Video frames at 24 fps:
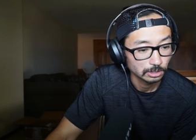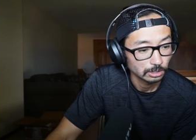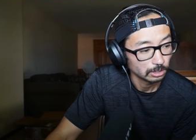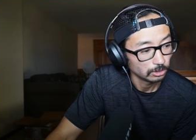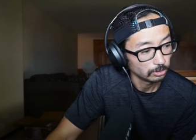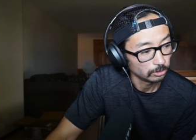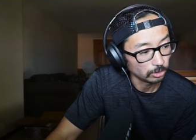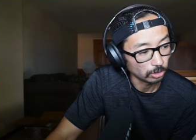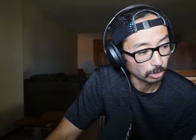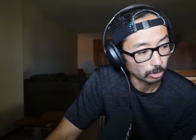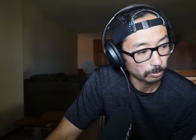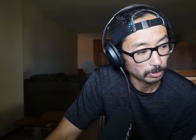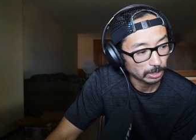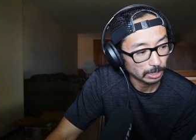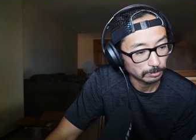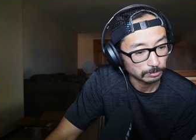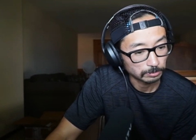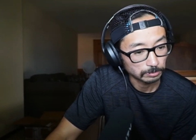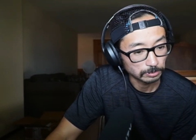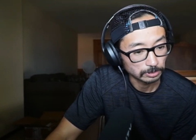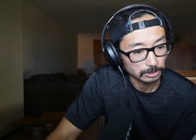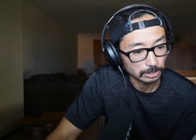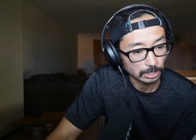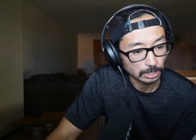No,
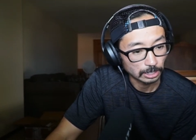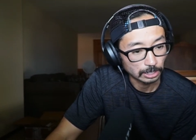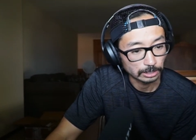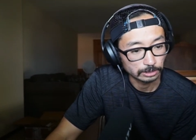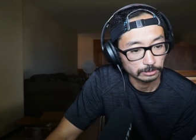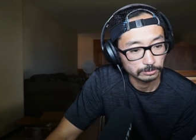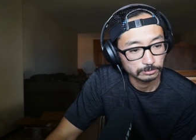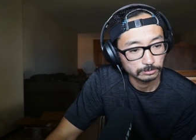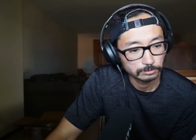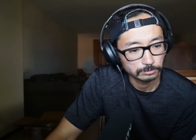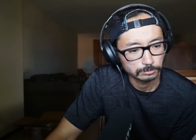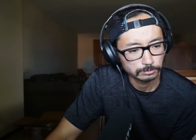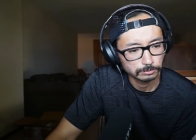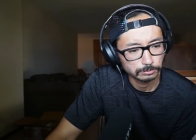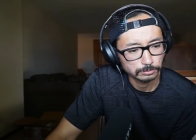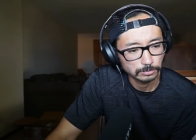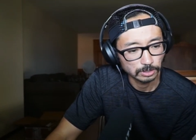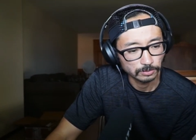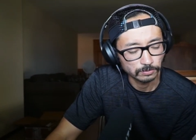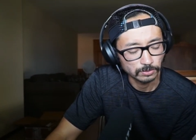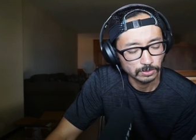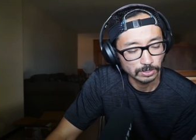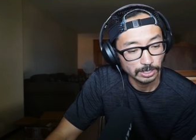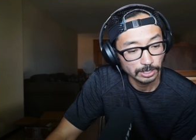probably not.
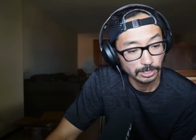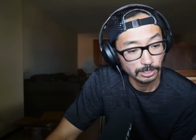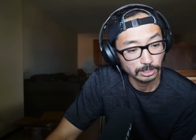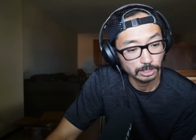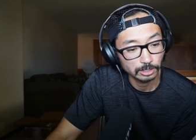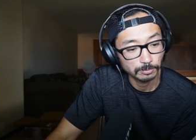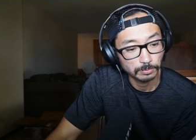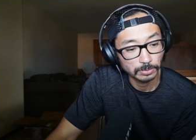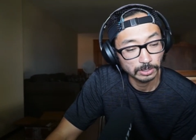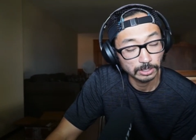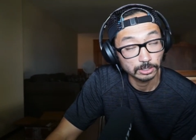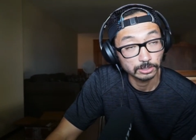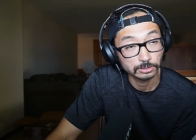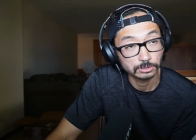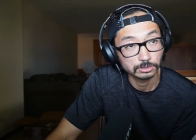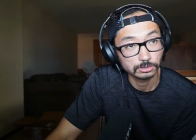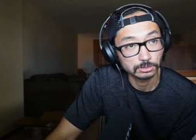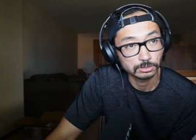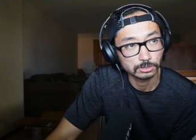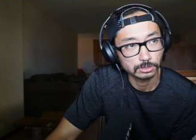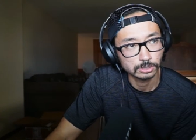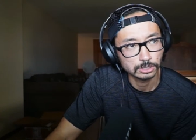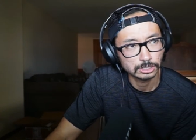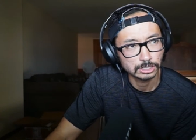If you hated the Pegasus
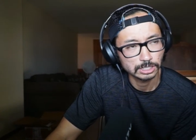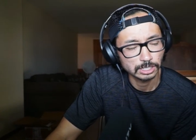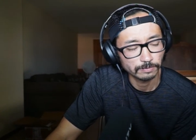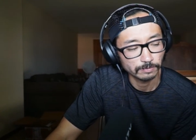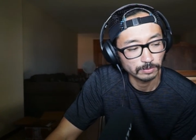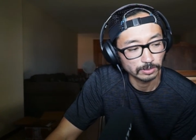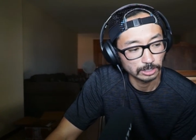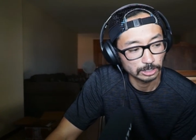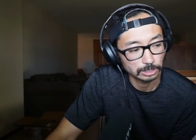37,